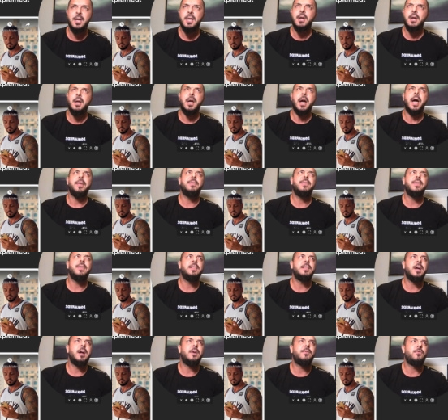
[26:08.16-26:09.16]
I think they are
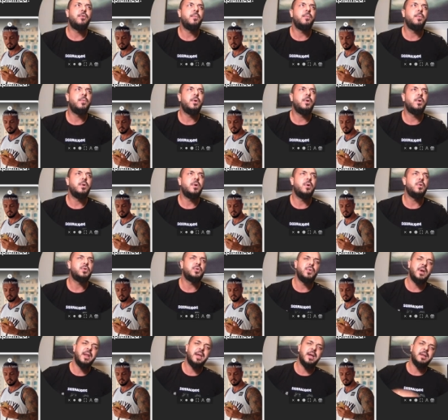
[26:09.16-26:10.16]
from Australia
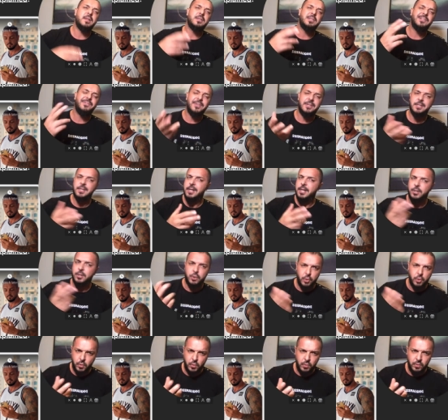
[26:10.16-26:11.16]
and Switzerland
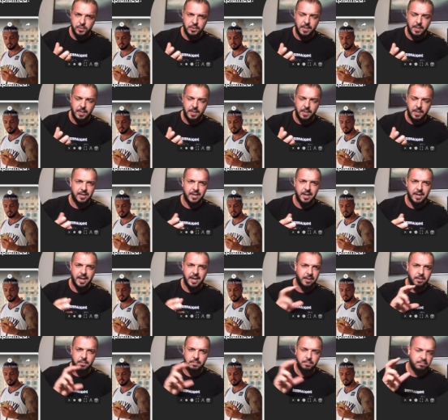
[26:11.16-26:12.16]
too. Something like
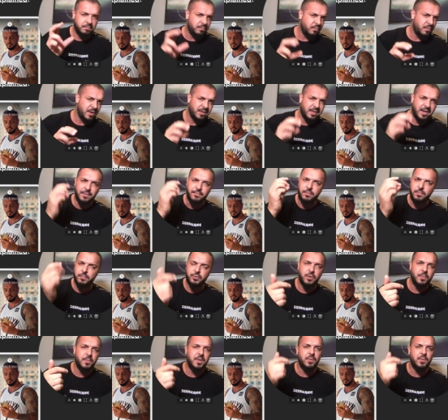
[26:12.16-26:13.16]
one guy from
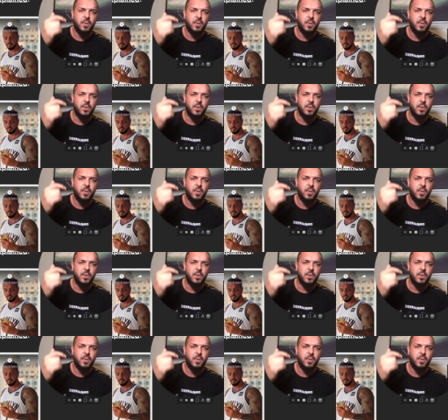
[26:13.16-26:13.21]
Germany, one